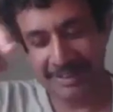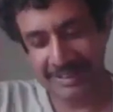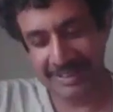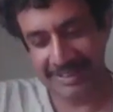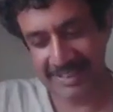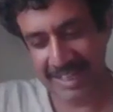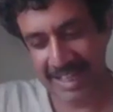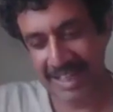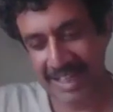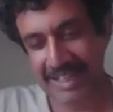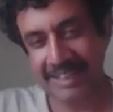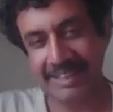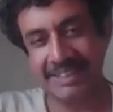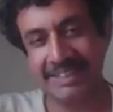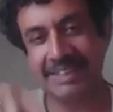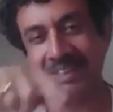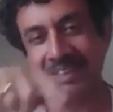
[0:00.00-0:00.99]

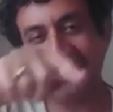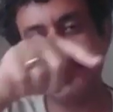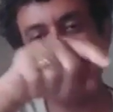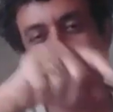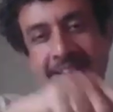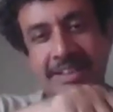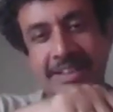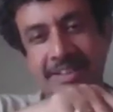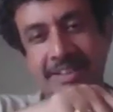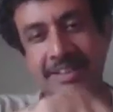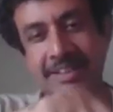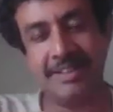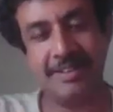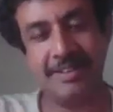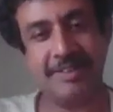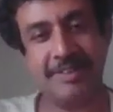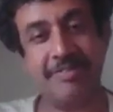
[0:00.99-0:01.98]
designed the,
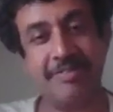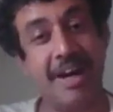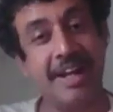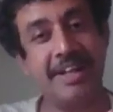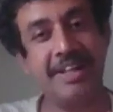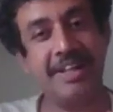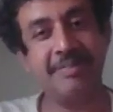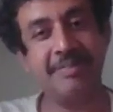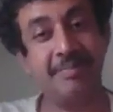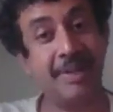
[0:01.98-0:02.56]
the the firing